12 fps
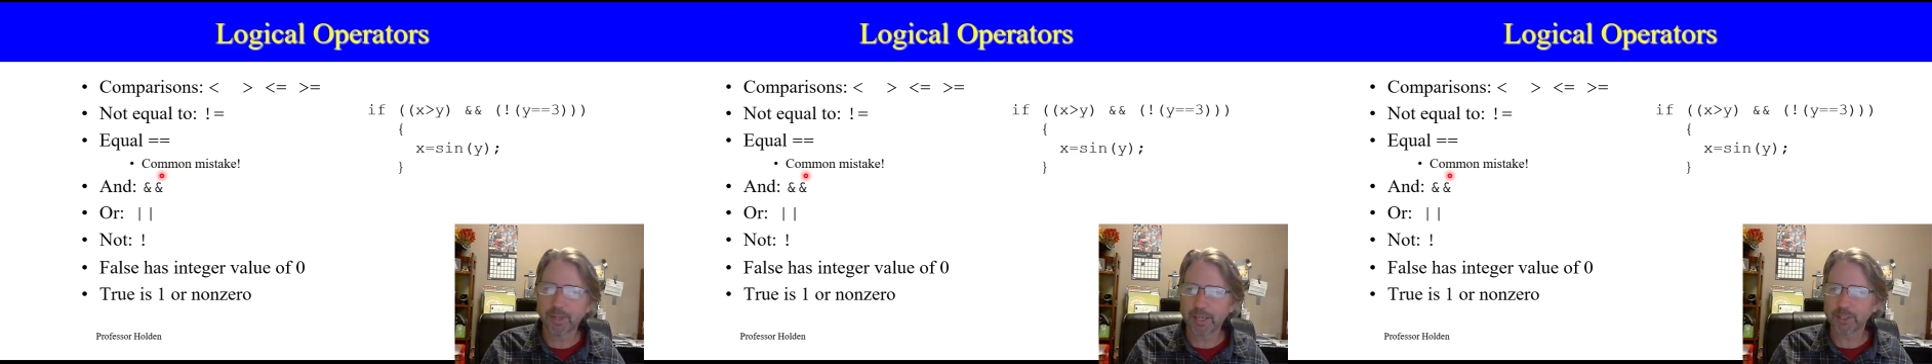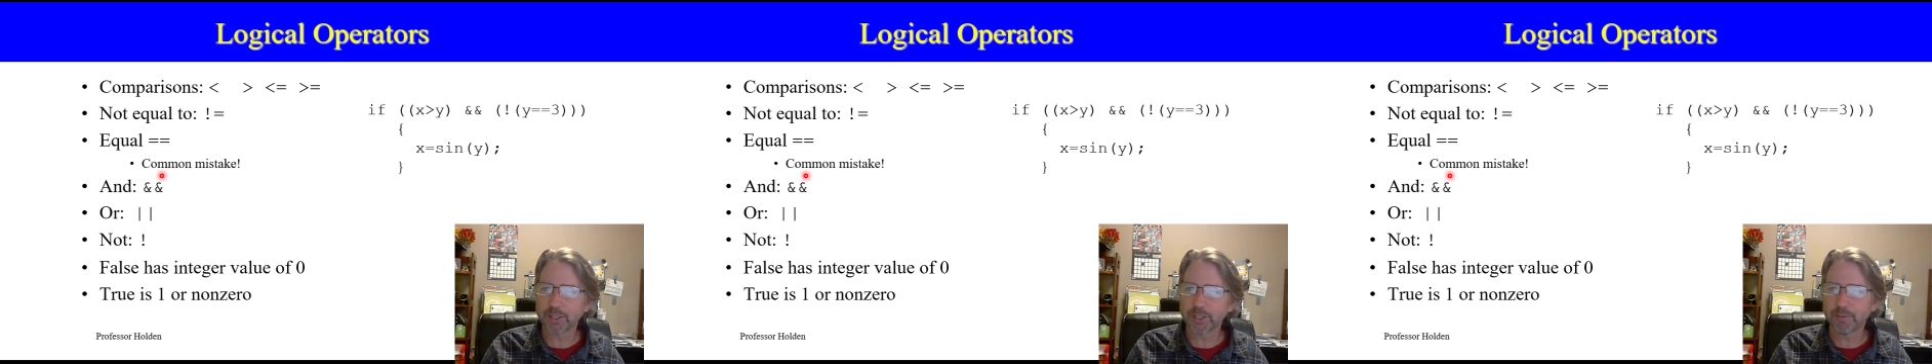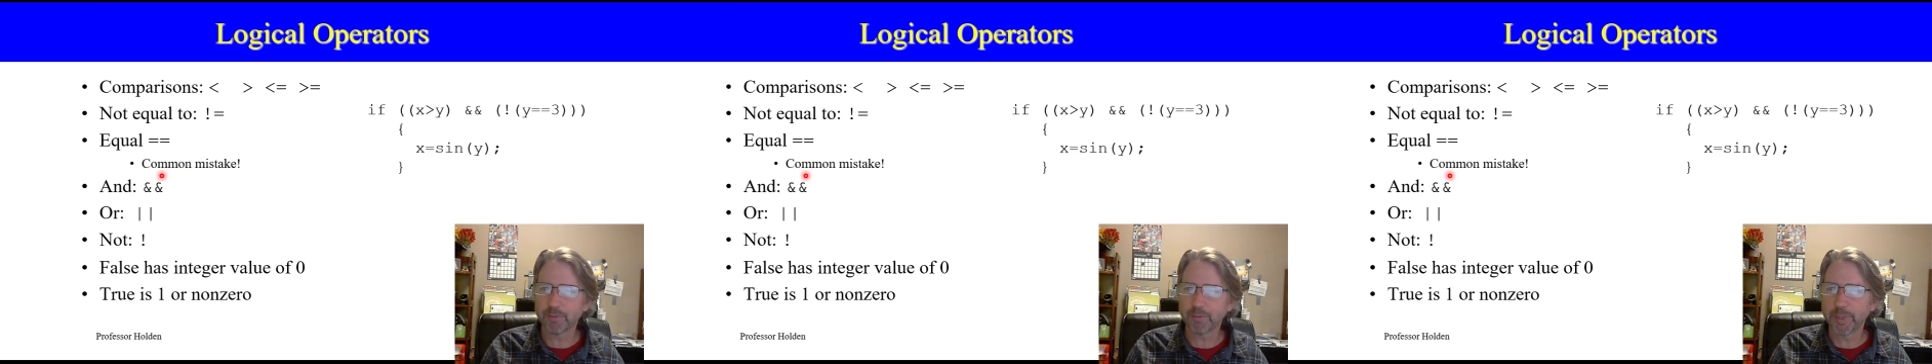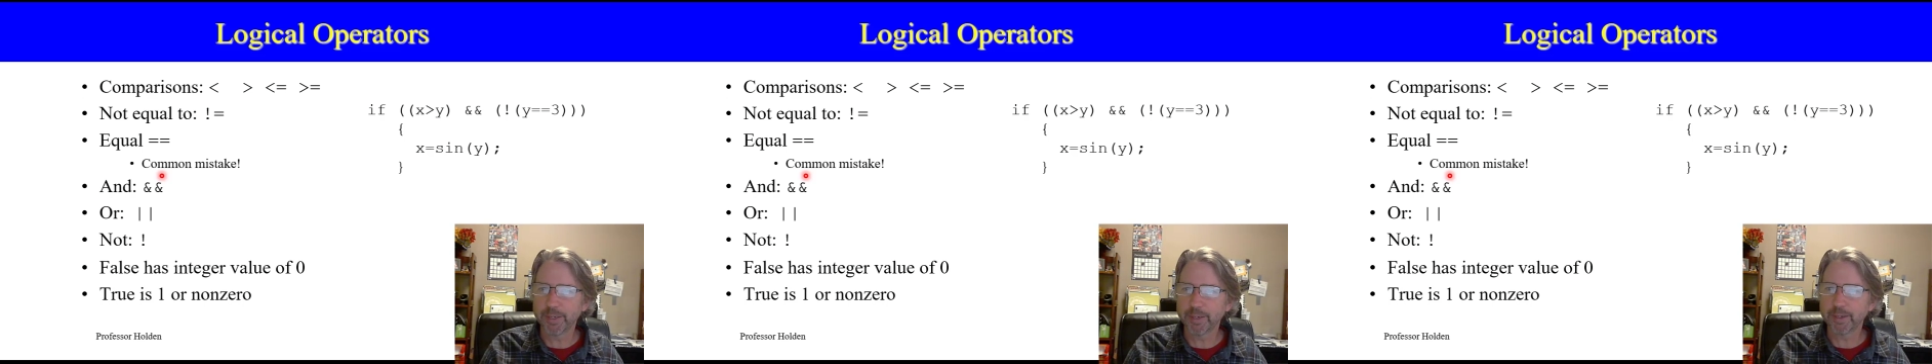actually
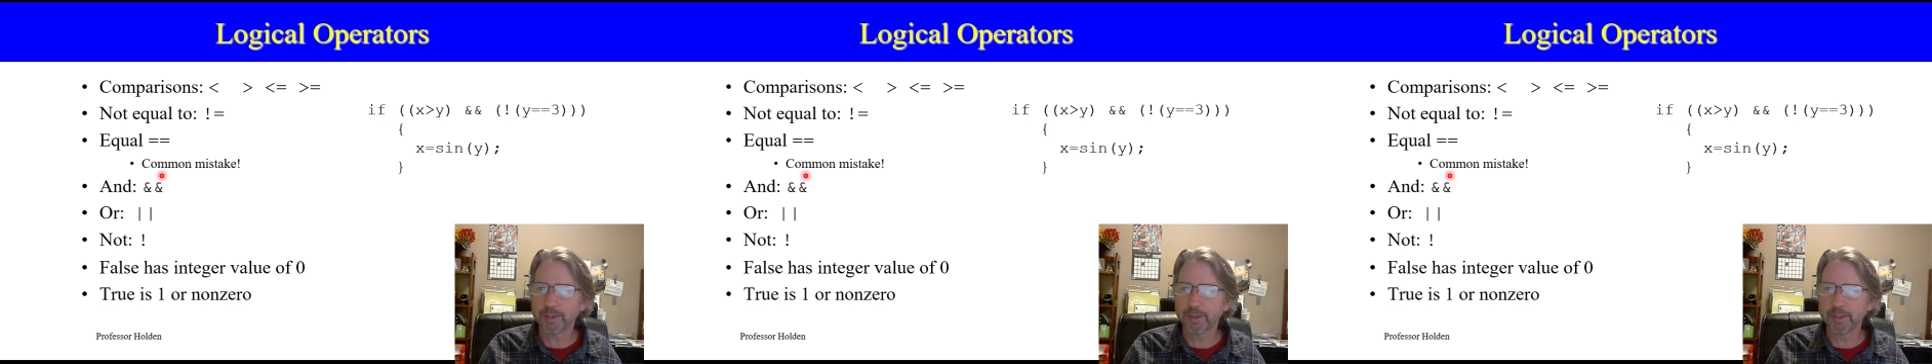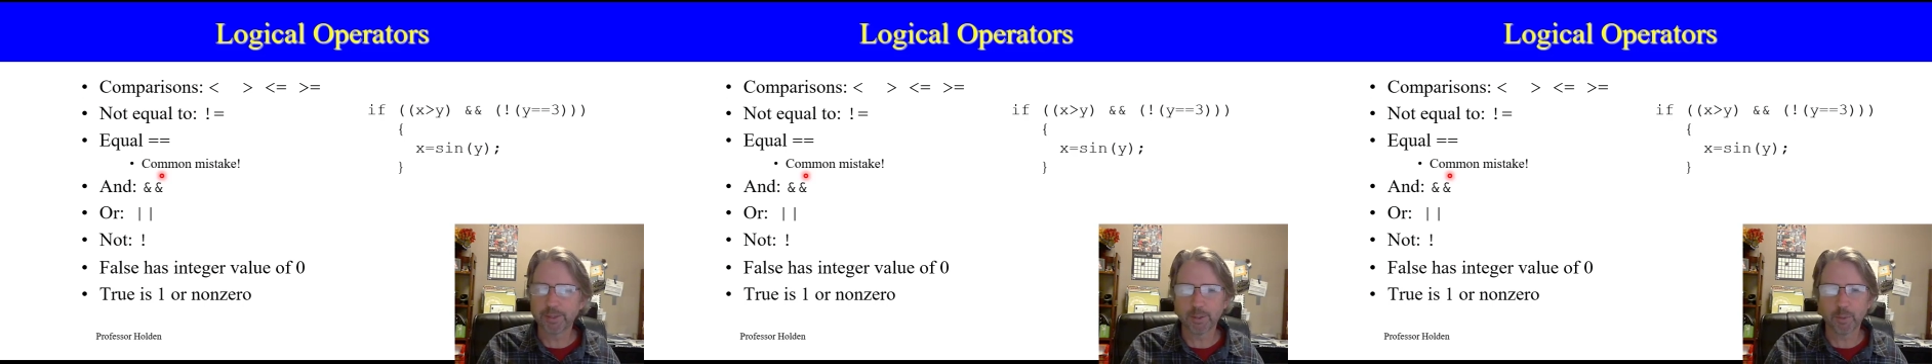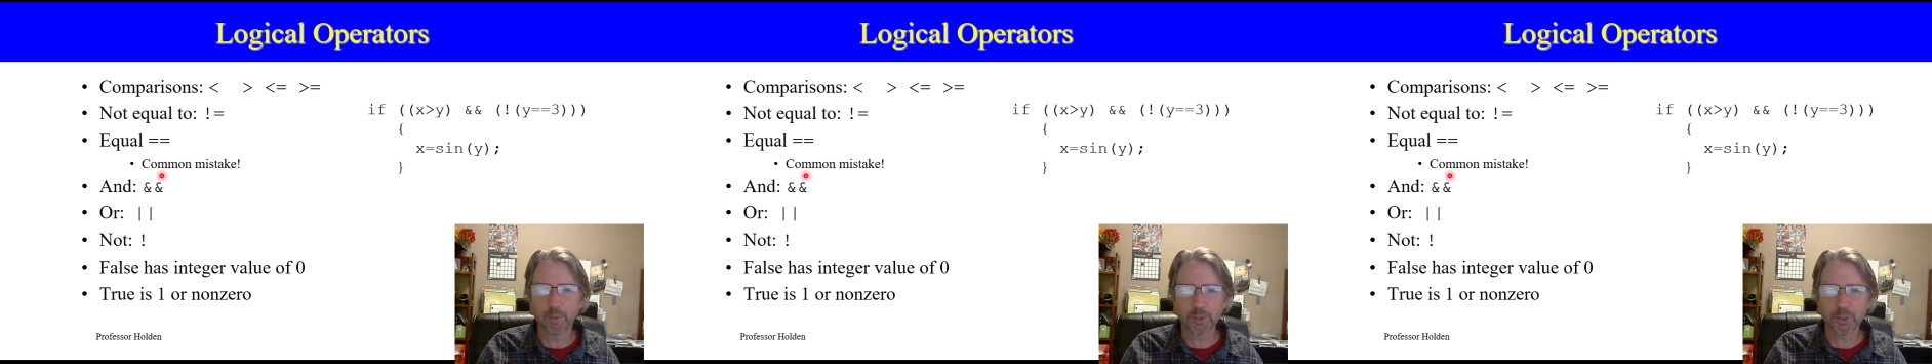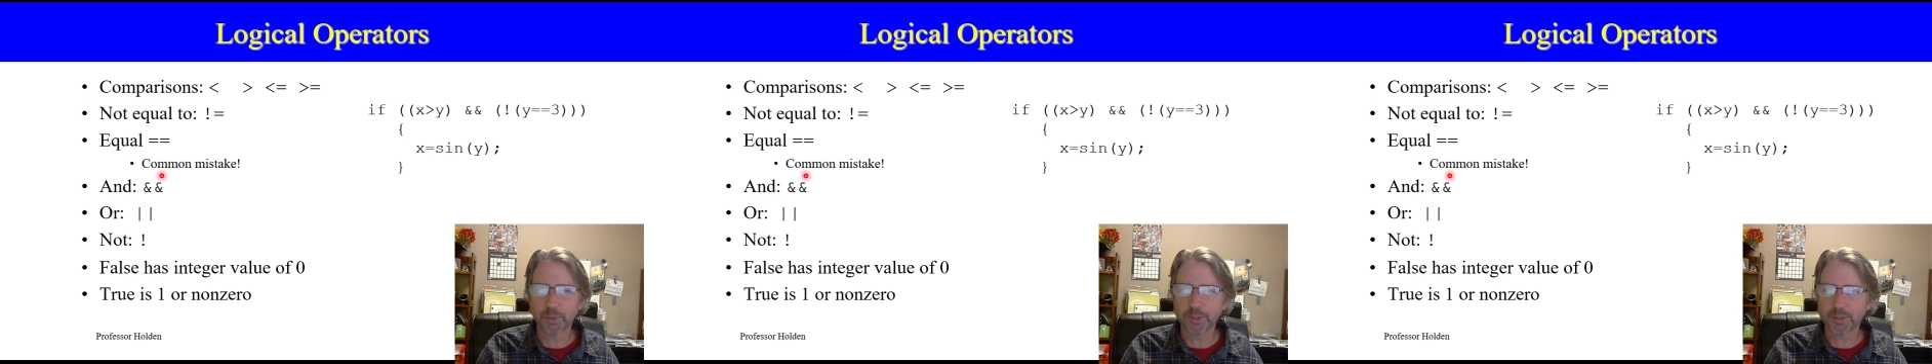forbidden. It's
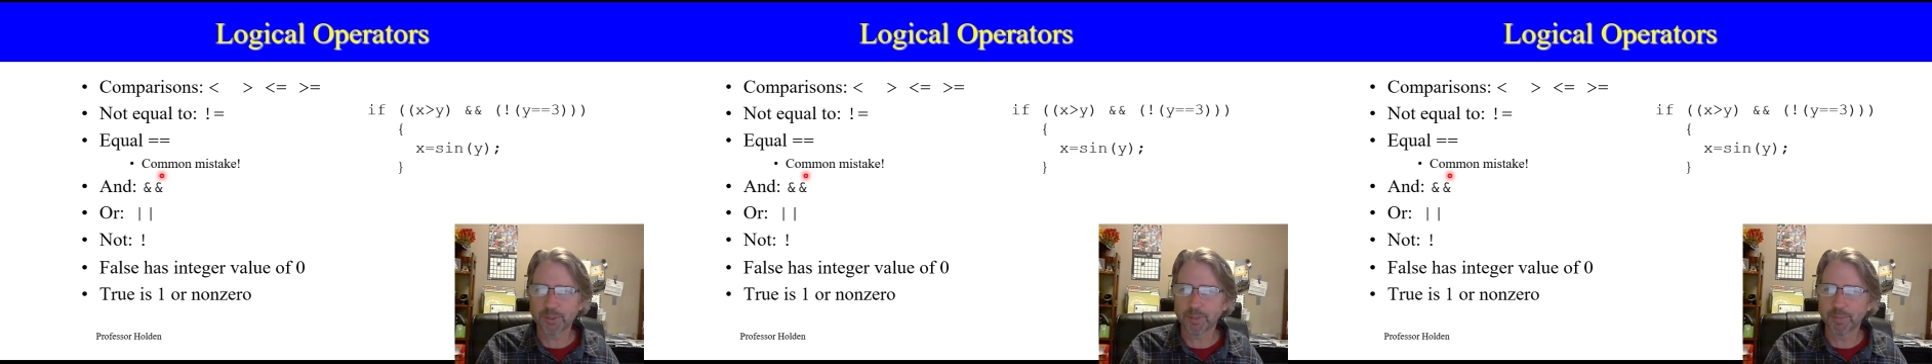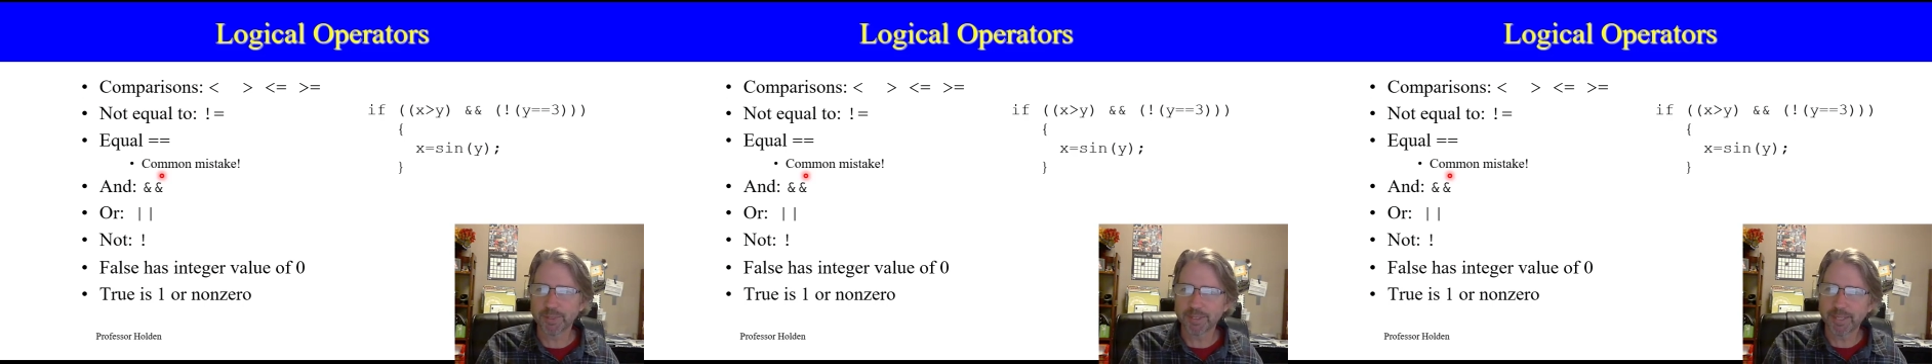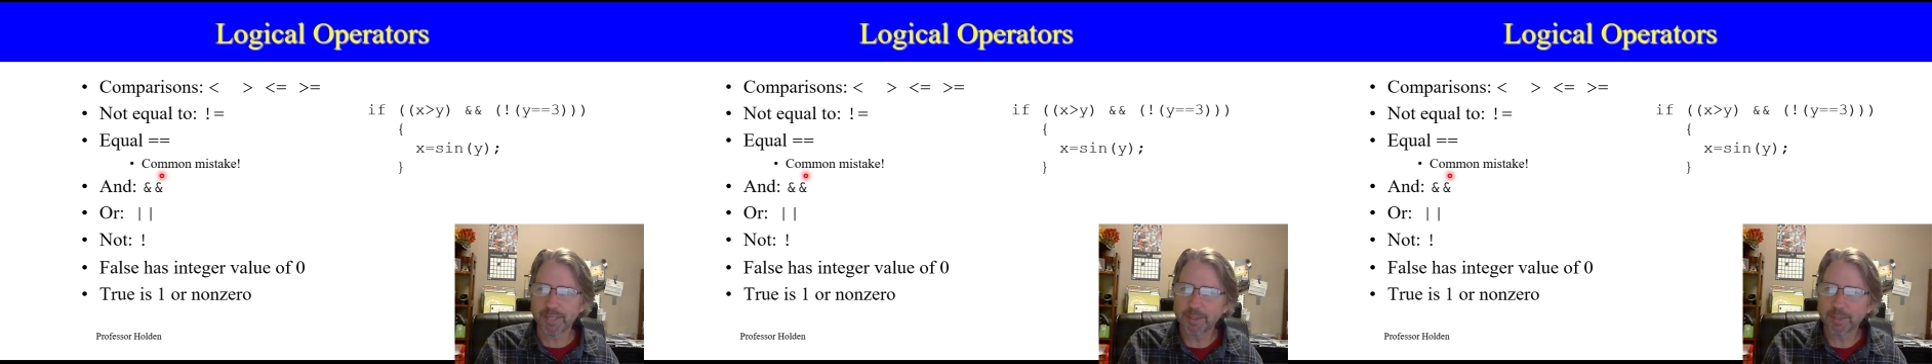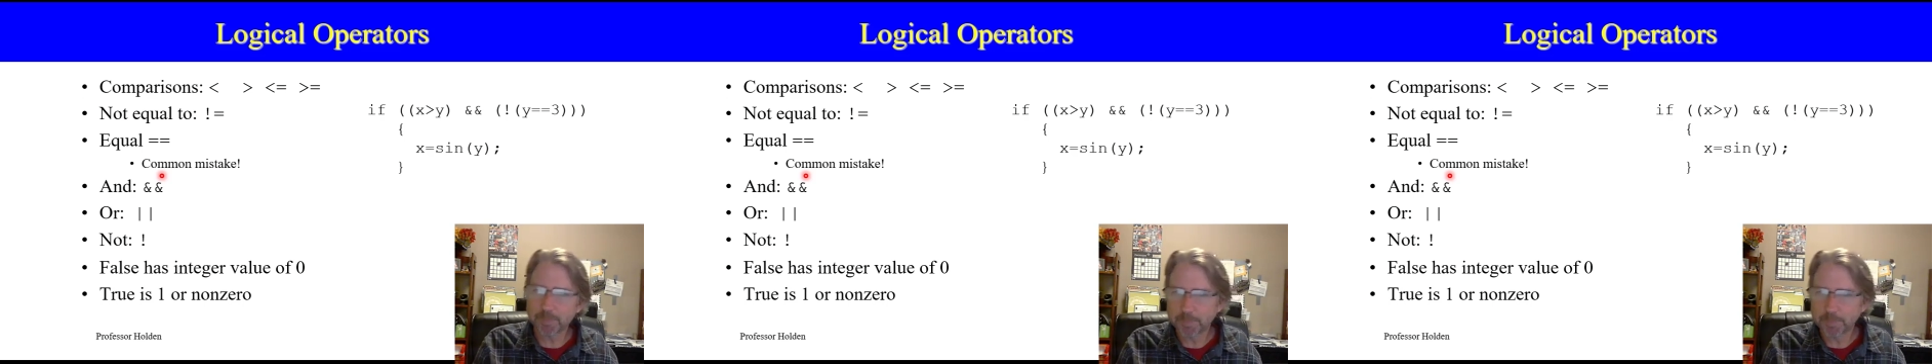almost always a mistake.